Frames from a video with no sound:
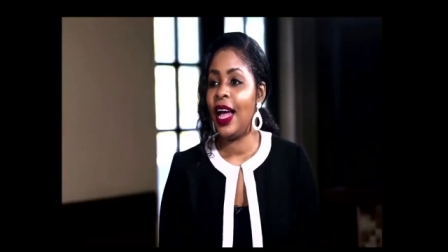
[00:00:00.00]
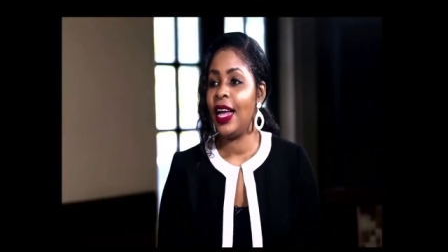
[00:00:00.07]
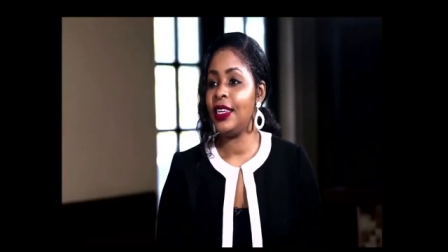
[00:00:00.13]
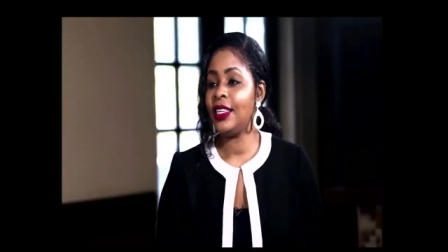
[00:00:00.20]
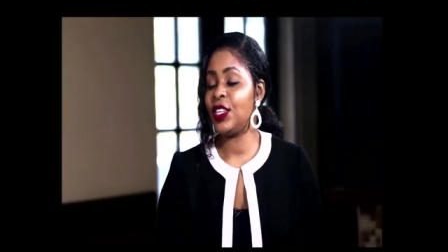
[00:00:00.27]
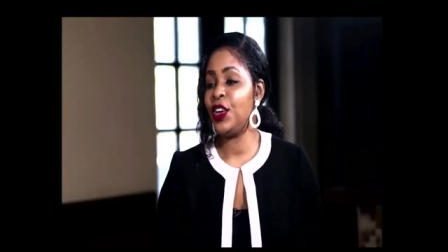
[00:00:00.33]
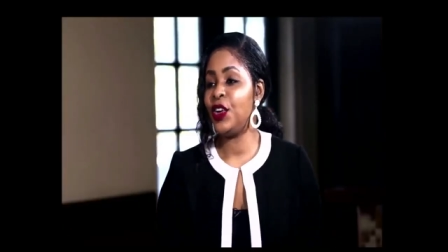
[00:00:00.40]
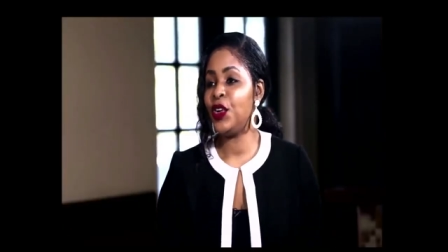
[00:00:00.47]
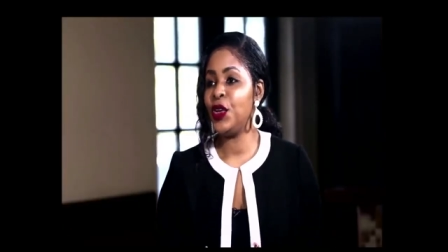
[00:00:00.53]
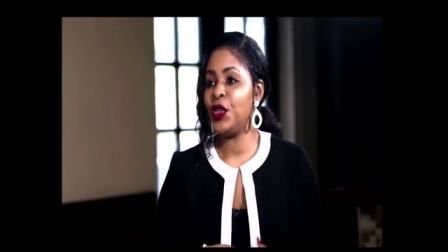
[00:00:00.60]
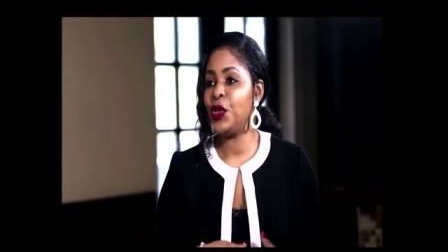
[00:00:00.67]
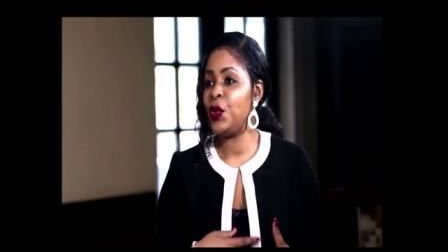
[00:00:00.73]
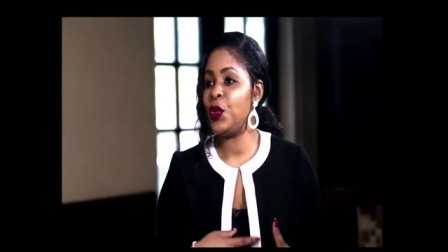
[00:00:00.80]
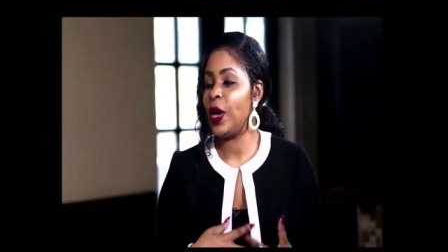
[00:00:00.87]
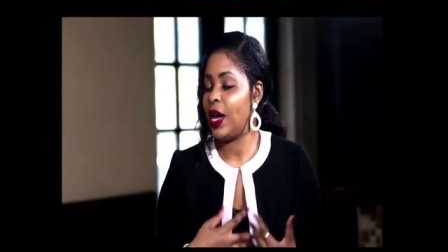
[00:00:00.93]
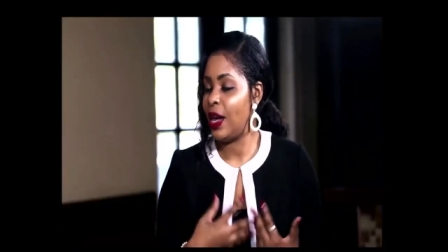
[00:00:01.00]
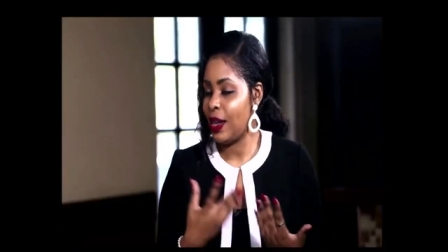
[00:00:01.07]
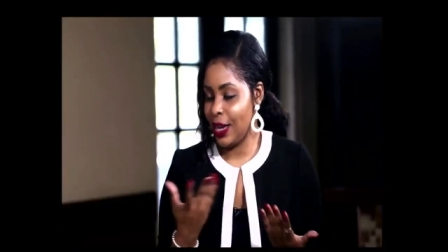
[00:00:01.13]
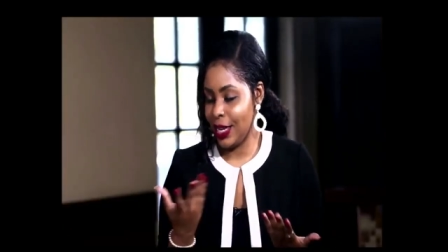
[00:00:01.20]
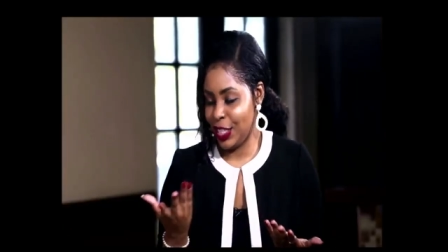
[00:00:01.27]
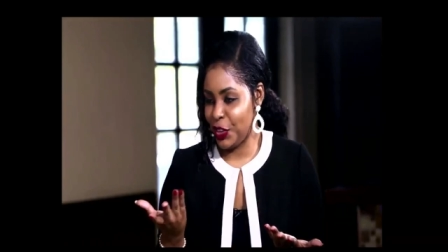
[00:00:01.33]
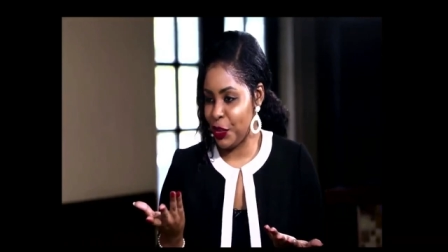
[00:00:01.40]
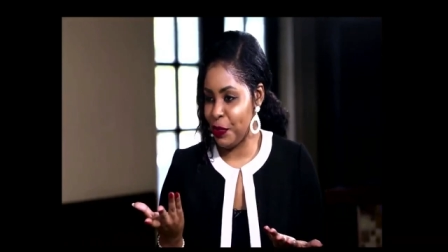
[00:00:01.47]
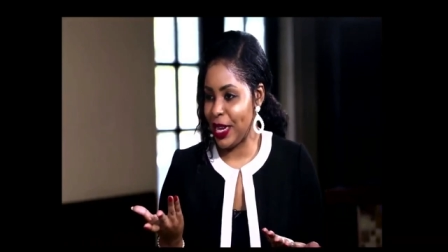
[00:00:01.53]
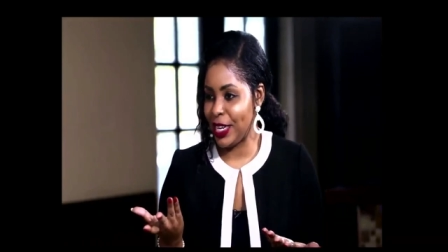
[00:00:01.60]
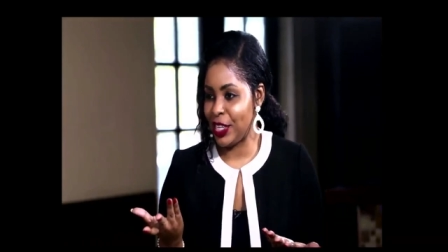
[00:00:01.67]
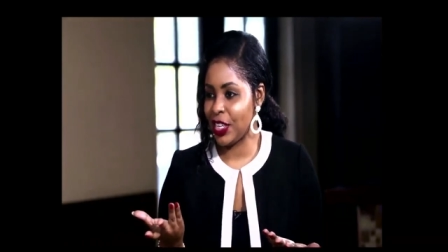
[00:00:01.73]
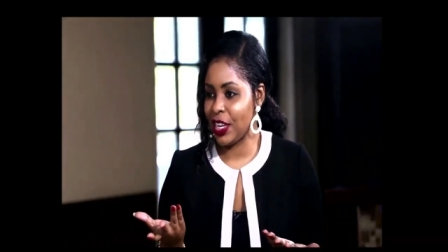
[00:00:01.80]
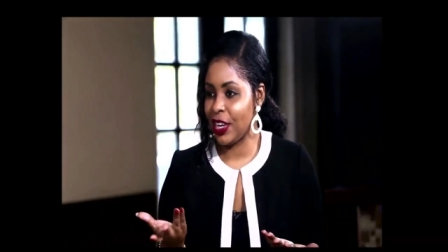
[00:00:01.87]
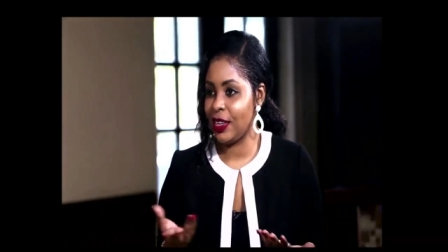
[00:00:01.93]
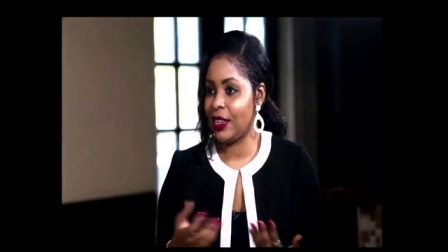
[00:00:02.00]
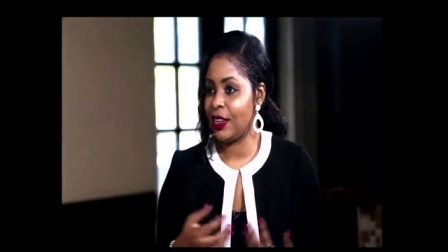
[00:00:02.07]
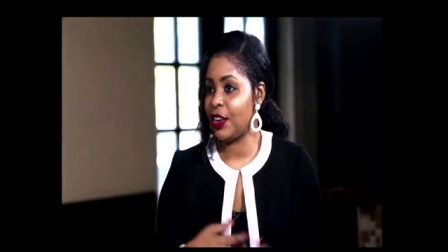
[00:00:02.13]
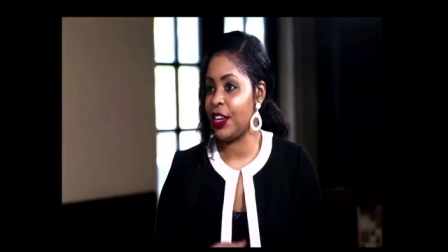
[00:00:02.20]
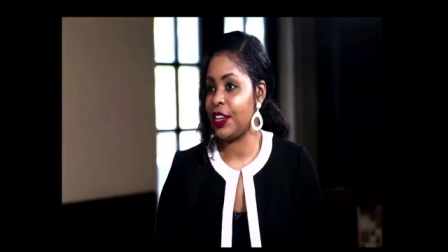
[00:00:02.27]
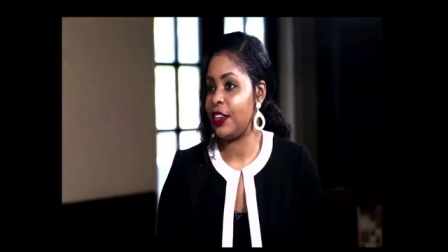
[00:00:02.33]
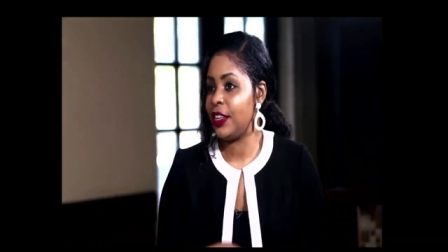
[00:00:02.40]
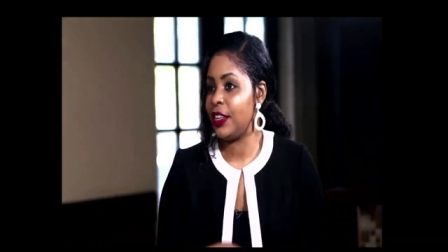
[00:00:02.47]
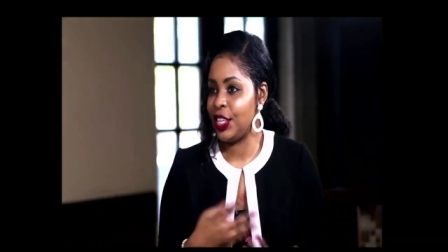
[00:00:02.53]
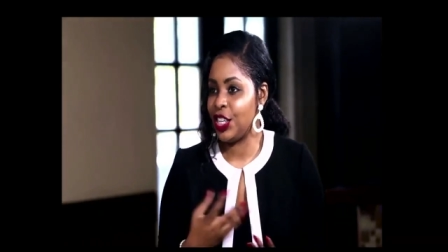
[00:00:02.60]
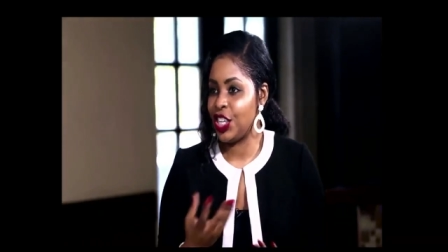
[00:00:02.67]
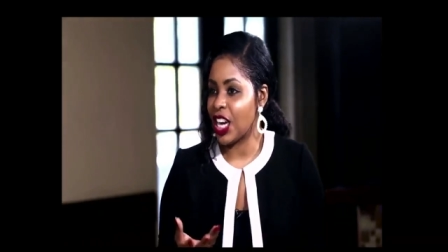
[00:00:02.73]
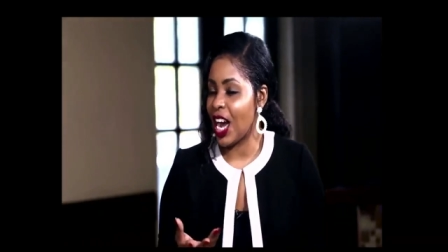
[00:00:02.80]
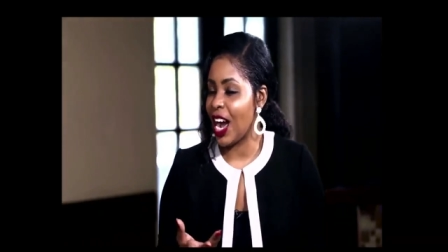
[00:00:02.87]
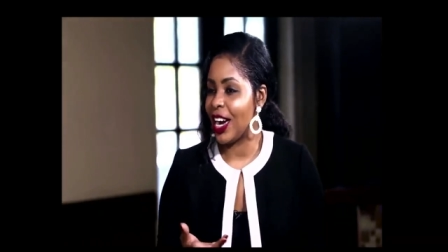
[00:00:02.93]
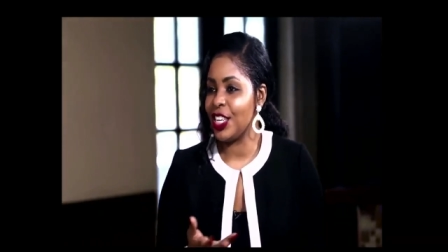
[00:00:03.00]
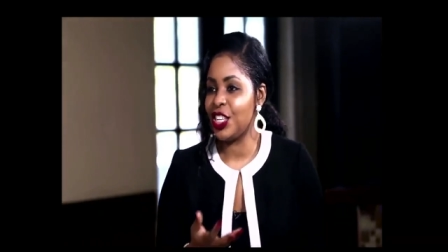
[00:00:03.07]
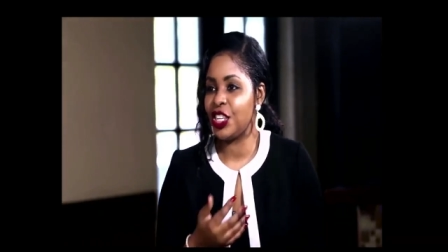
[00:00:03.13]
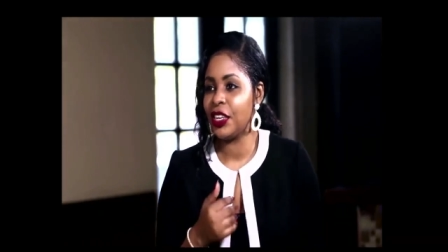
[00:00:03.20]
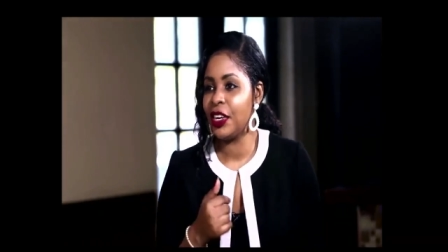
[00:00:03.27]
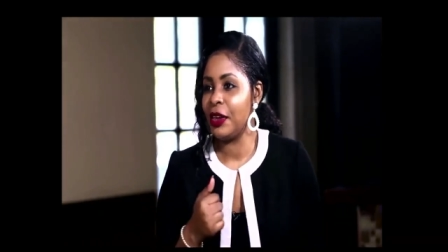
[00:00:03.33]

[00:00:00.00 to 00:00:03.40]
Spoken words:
And so now you, as you mentioned, you're in charge,